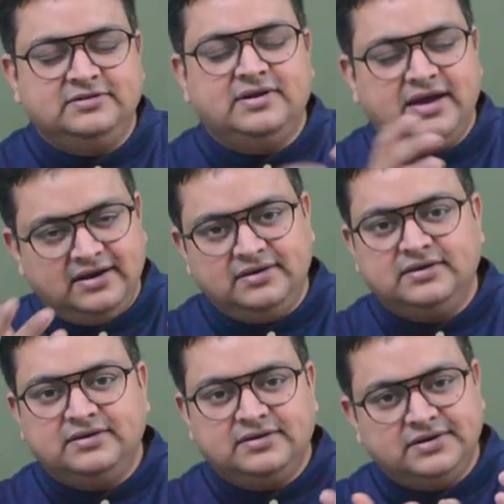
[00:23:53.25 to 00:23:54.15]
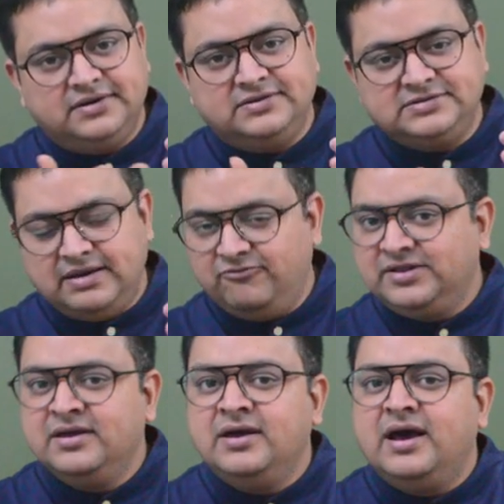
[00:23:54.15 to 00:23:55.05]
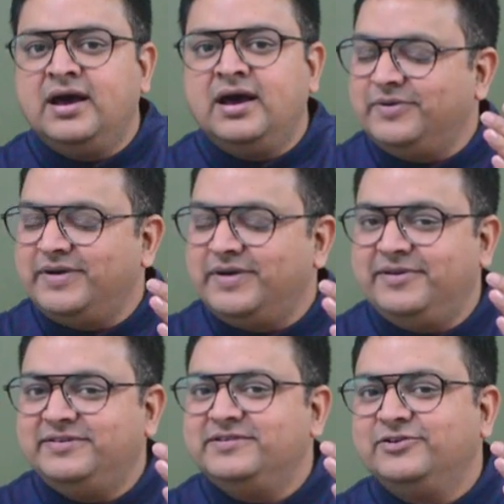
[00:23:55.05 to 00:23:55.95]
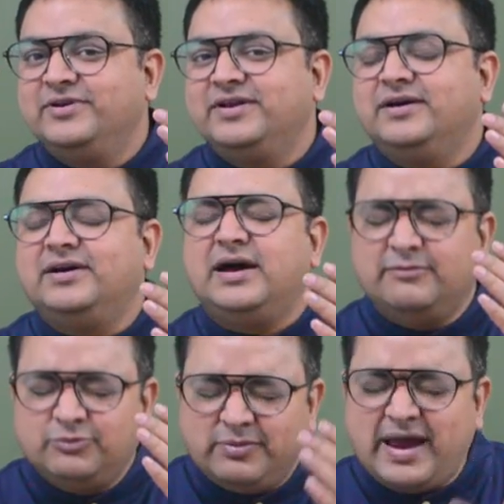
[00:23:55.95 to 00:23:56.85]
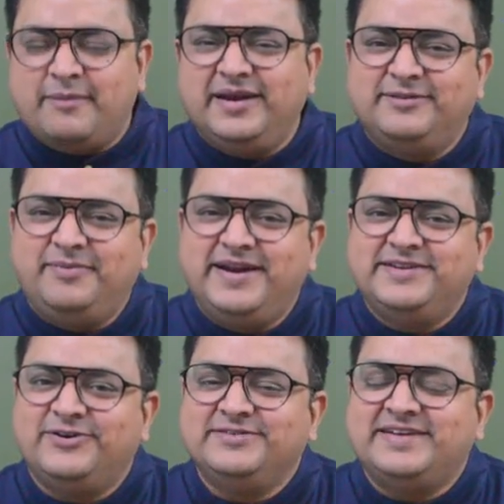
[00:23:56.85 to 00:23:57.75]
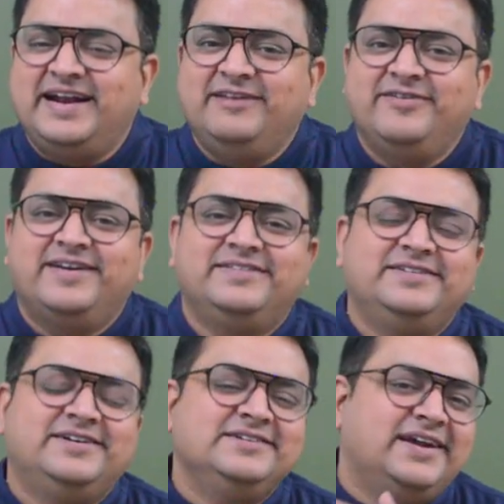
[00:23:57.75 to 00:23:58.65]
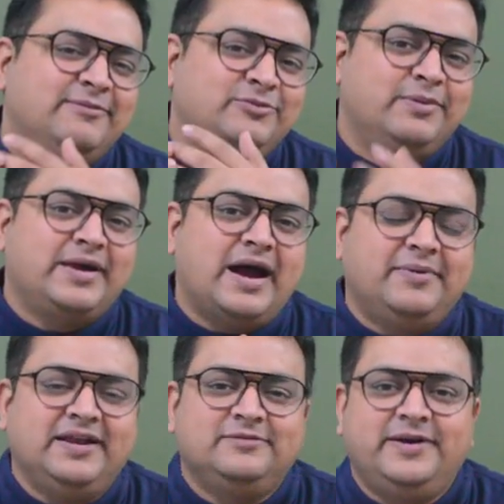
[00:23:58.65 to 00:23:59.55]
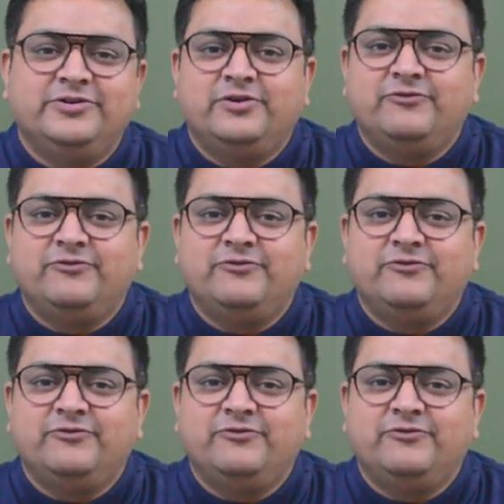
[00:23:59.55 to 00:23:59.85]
And same with unabsorbed depreciation on unabsorbed capital expenditure on scientific research, unabsorbed capital expenditure on